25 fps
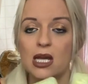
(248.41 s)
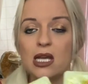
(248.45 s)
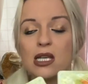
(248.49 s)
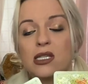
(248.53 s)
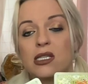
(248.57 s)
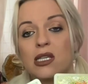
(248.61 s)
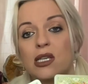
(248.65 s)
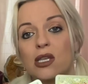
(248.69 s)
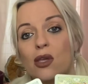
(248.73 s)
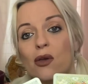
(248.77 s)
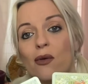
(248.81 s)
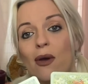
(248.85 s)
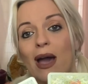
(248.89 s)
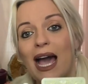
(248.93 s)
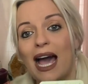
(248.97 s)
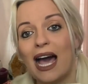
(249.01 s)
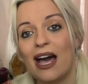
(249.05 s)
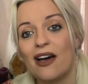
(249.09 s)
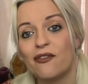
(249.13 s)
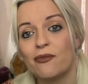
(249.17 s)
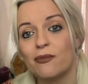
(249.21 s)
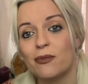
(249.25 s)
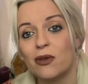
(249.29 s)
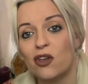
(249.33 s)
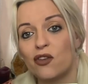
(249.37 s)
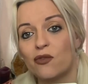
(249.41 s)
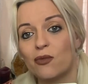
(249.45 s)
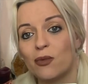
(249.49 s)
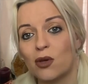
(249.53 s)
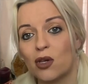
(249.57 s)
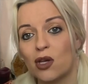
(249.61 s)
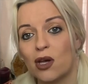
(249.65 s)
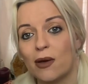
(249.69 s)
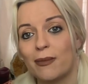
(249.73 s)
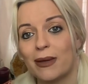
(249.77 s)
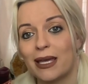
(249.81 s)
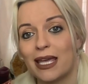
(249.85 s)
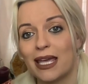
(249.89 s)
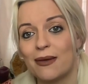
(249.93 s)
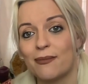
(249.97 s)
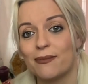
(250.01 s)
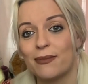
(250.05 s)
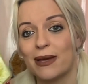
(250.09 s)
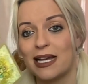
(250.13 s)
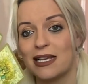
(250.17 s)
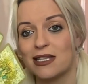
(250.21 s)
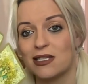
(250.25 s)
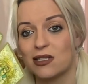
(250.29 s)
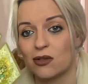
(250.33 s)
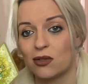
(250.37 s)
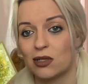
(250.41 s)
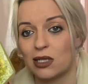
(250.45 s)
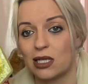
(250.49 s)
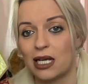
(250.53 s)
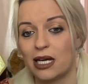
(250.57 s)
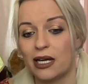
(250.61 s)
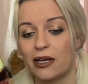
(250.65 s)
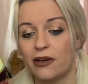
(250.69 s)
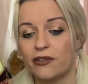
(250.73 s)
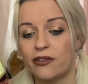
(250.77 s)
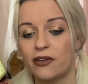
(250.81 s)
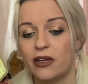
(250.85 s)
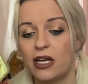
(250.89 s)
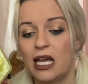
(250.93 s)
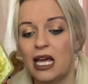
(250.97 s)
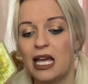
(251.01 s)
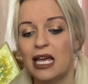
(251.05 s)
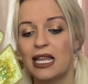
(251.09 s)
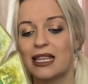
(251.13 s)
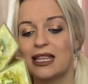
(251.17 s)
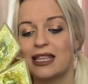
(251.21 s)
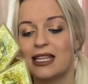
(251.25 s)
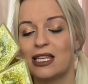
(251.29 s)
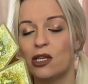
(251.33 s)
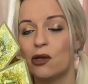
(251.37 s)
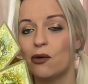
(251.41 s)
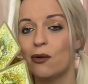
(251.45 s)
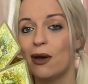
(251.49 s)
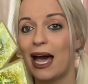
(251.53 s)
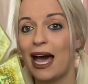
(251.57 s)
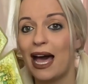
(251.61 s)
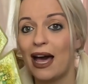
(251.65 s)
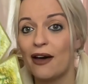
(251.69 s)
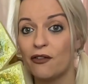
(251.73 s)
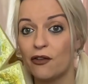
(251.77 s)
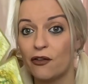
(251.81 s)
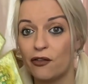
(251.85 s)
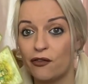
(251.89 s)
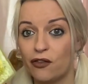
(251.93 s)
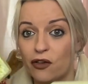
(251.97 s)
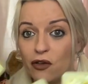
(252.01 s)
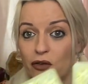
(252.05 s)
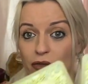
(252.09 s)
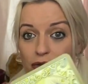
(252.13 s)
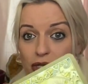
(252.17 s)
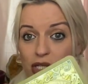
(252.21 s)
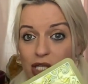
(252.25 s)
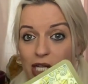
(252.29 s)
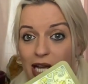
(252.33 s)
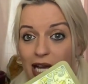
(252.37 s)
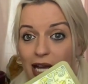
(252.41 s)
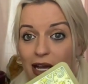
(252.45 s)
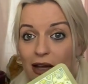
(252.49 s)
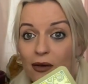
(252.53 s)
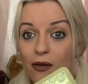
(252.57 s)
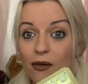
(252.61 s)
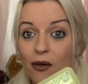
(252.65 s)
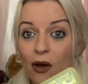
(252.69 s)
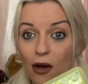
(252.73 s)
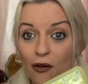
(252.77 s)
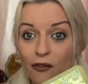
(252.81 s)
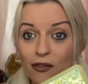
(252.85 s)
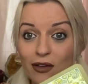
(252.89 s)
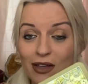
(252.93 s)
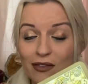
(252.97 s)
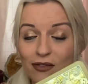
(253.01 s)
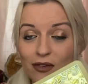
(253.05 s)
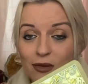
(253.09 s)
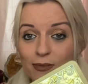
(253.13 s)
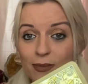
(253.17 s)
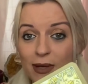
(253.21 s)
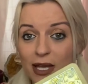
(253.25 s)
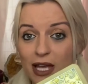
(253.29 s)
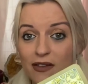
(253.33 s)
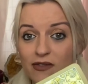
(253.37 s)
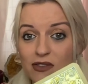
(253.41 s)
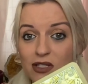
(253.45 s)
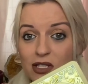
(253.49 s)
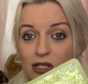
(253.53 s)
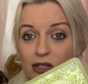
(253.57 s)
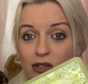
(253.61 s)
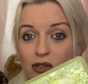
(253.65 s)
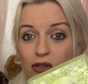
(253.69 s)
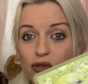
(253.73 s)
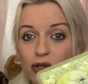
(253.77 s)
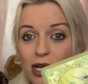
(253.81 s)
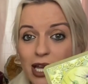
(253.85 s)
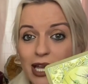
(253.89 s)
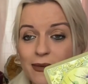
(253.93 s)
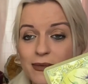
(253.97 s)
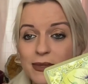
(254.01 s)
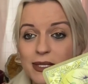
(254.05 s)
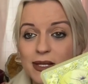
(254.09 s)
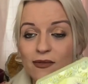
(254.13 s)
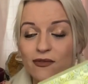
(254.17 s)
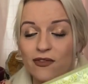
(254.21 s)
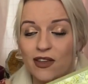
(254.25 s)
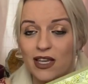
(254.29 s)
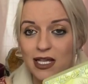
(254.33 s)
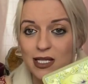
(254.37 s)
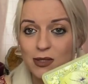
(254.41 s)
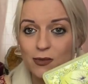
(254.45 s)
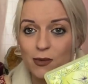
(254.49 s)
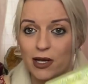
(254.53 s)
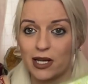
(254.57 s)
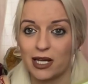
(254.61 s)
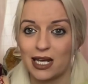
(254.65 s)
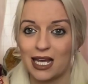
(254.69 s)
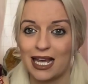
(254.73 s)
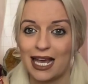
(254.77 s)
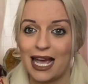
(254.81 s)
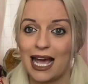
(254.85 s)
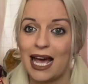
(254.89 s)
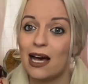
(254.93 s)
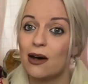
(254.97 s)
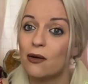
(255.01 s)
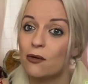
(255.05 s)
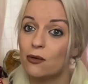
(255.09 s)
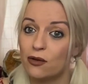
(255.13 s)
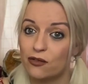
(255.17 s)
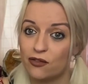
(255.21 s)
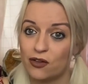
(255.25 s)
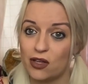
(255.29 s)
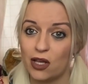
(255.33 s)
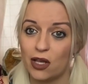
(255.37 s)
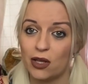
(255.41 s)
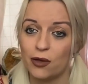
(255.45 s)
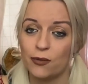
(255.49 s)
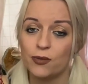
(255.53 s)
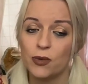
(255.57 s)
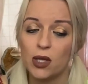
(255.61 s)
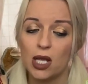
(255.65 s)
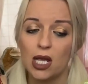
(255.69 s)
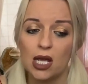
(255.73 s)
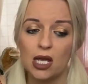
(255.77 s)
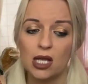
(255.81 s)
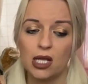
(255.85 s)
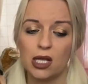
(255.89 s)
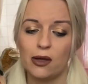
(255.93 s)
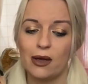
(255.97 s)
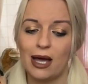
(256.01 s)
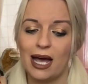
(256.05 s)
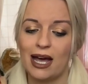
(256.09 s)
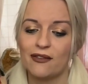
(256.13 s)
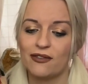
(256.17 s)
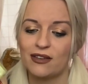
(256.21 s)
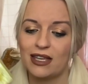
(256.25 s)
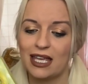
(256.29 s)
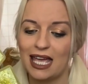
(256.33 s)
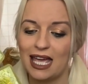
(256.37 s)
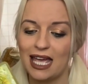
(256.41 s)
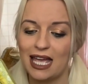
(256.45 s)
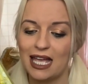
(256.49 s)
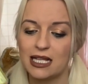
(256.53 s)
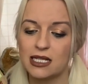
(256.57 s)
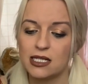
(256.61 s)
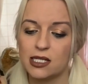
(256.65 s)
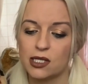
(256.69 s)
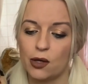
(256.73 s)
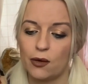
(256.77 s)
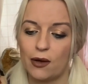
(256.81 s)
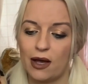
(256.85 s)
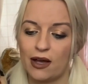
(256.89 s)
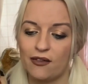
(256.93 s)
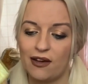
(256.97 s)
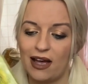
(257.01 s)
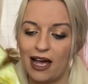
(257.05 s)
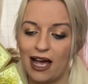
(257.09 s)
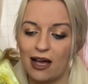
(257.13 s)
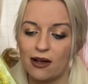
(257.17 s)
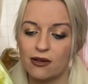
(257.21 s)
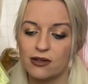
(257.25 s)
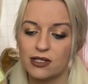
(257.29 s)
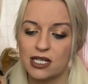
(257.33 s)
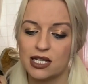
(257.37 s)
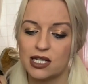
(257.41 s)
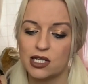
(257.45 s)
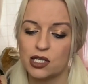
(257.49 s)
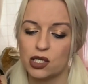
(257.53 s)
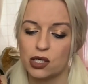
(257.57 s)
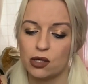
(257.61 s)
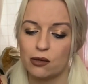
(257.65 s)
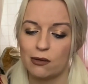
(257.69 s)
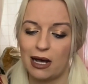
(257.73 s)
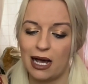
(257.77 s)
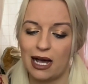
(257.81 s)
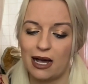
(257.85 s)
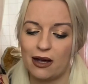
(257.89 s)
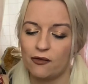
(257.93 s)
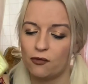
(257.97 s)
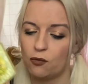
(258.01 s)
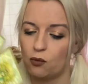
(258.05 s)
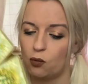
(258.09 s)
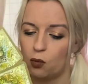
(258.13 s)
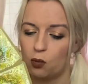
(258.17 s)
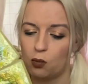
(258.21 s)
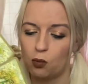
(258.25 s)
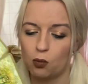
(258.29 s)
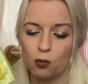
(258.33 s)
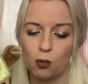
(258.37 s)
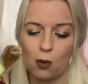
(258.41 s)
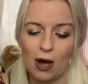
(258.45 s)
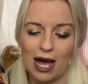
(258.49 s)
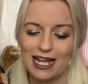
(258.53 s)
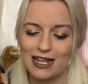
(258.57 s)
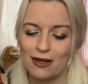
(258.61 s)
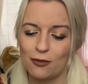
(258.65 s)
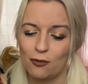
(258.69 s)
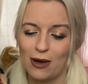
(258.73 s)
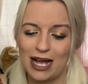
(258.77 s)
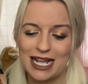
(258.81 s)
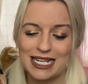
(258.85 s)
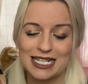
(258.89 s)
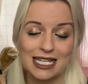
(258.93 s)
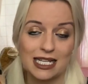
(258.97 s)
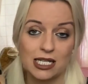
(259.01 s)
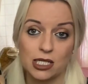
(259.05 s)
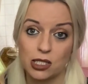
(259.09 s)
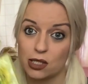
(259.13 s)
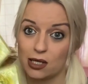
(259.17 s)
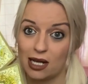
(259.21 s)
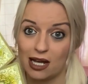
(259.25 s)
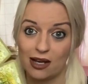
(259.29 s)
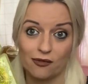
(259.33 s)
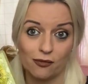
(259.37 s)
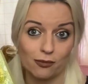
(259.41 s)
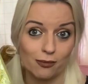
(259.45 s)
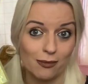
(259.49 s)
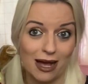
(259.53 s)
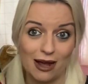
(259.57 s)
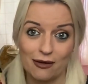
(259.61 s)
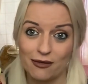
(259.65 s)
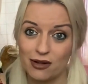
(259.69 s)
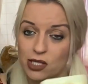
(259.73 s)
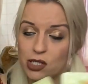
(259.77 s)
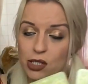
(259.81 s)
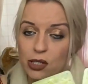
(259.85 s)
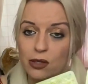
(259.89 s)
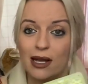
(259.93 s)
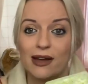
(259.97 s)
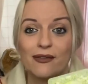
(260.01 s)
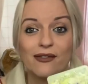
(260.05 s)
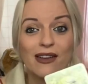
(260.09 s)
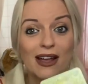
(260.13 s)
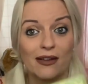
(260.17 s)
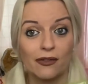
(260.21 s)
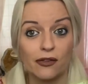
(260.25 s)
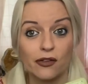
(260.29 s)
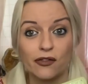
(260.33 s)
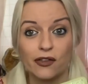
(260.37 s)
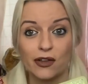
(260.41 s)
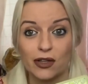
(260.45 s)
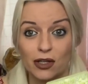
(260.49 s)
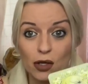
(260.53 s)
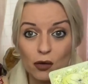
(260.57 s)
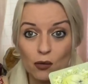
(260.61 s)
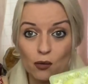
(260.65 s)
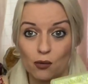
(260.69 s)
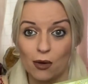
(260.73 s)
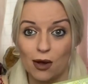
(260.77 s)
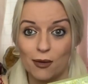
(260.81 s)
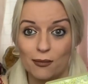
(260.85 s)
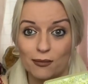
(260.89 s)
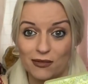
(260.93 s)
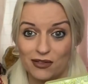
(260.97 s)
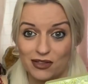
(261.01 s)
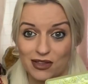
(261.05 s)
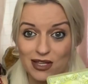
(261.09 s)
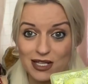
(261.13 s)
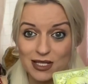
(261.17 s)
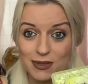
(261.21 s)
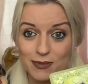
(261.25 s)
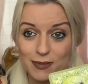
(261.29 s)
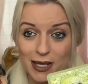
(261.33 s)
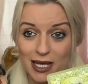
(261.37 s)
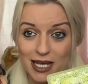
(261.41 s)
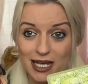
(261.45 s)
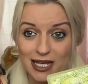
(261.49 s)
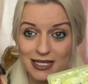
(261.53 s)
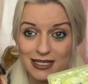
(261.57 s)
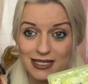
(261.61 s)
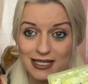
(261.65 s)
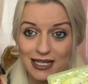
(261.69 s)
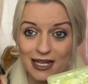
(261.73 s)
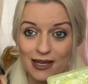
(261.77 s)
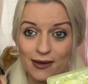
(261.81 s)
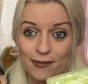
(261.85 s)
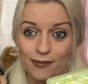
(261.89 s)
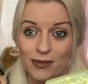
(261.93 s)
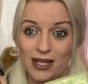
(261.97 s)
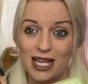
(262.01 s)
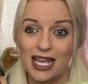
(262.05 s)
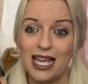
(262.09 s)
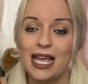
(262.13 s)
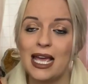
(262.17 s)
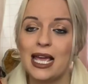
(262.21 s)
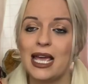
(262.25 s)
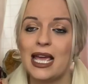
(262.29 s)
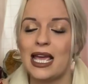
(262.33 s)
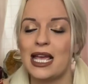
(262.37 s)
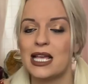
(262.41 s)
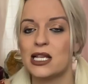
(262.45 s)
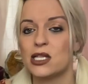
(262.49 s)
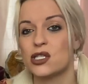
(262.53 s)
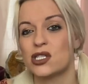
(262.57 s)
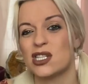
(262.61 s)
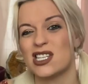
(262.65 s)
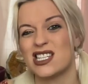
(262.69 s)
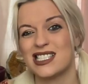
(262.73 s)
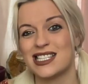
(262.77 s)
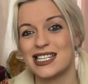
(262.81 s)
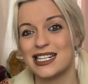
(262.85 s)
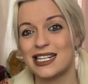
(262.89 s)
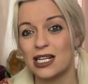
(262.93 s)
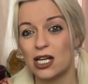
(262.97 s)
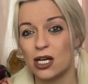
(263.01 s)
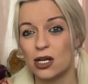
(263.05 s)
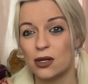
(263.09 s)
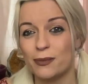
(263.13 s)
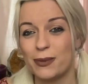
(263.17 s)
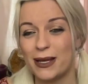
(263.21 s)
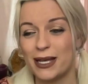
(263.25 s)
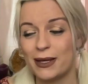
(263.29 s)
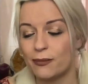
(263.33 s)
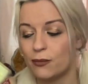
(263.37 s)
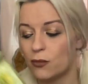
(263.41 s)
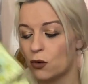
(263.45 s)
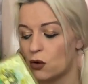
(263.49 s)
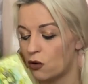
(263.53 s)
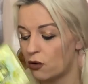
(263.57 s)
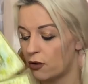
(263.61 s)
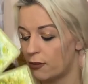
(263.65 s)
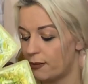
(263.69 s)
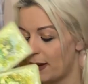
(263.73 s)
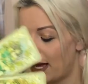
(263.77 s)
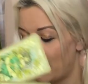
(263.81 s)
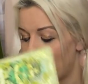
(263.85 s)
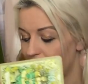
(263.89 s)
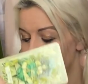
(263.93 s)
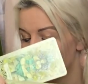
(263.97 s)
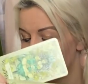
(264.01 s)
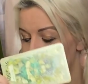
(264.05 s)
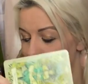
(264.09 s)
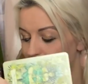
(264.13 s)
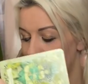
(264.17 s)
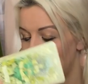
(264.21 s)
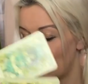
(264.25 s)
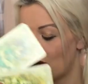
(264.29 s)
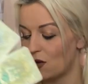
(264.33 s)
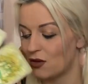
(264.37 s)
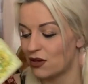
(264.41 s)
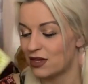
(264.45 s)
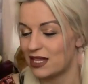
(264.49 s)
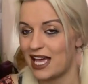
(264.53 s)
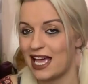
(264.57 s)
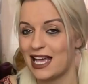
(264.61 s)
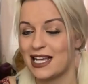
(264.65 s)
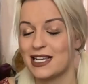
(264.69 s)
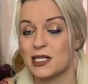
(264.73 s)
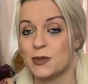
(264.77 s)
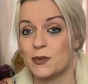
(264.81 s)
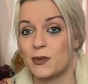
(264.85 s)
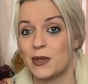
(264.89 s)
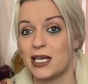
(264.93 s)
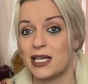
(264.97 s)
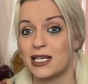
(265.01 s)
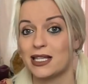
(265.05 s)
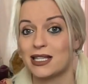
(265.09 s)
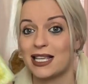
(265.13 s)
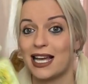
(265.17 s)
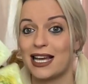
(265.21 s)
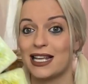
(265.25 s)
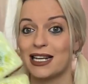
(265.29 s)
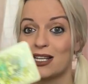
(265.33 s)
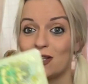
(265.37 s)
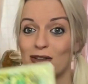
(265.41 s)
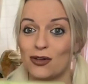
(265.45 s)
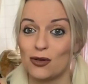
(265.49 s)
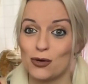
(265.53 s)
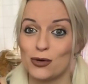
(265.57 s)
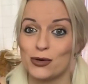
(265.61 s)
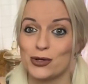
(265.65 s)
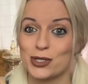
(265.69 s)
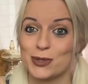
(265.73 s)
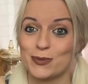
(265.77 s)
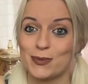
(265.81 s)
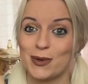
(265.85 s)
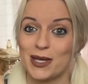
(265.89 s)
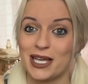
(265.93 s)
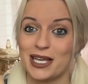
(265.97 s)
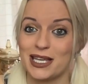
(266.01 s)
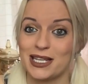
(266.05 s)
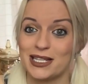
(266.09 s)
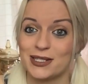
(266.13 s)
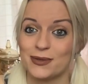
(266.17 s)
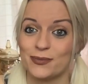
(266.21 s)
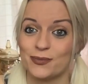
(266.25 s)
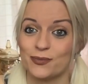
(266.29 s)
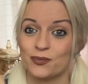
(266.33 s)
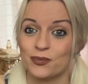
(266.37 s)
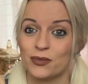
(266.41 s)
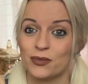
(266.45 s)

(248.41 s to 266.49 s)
So you have movement coming in based on love. You have a future of giving birth to new dreams and things working out with you. You have kids, you have houses, you have weddings, you have marriage, you have everything you want with this person. It's just a little bit more about it being on their speed than in your speed.